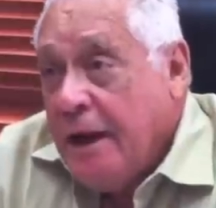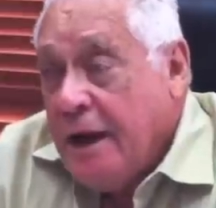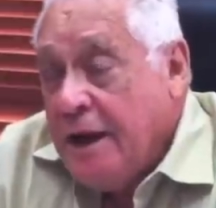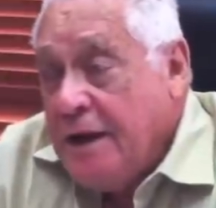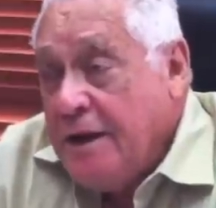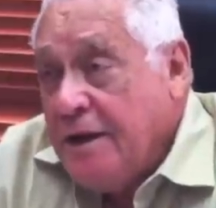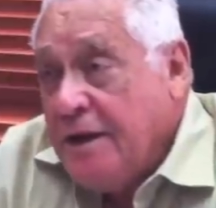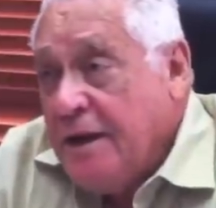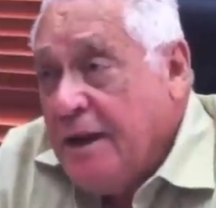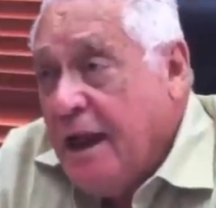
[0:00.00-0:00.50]

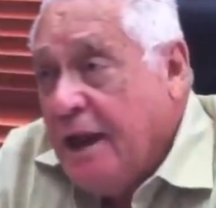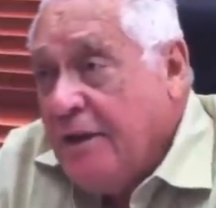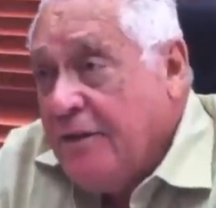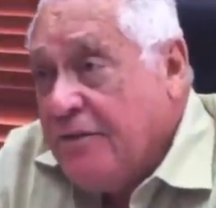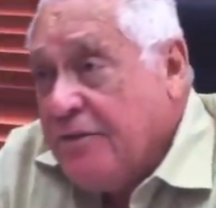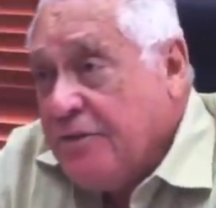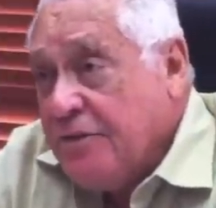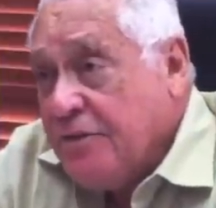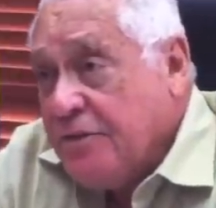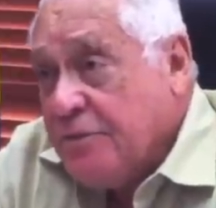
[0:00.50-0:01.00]
Any
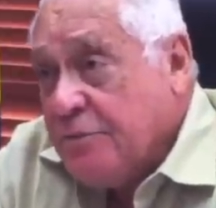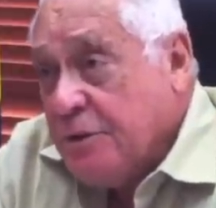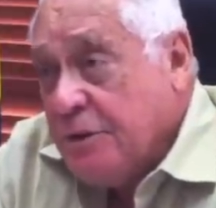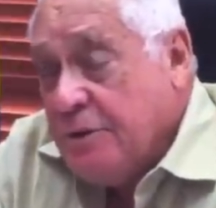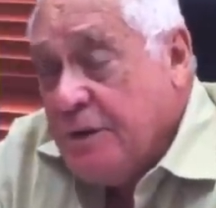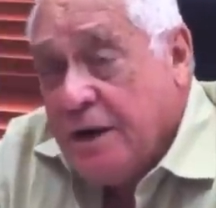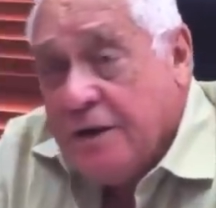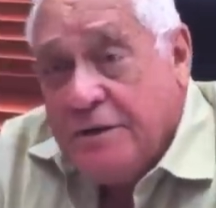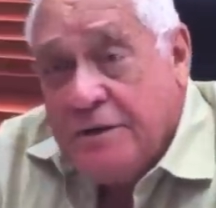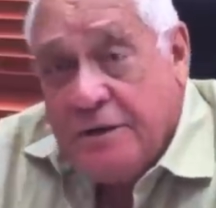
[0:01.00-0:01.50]
analysis would
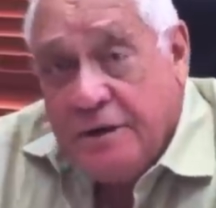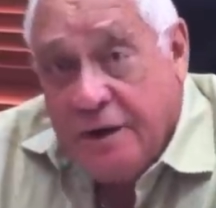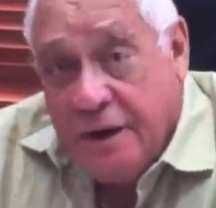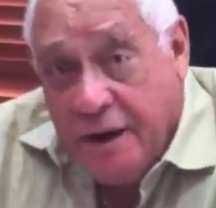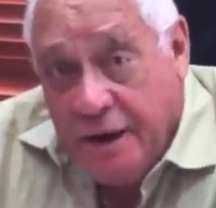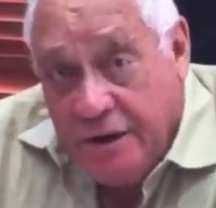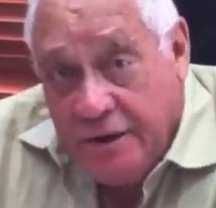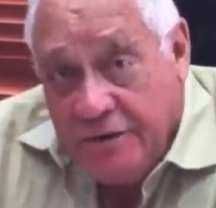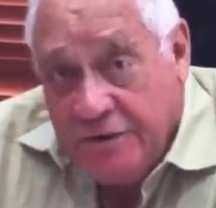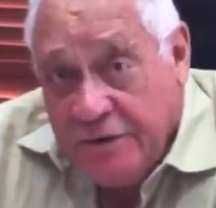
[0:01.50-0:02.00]

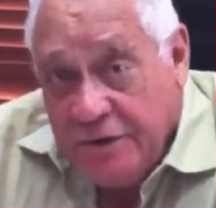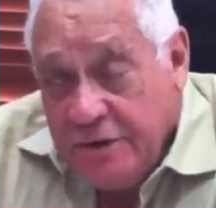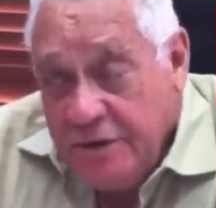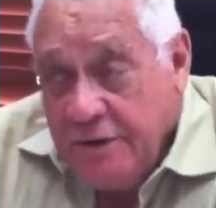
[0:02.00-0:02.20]
recognize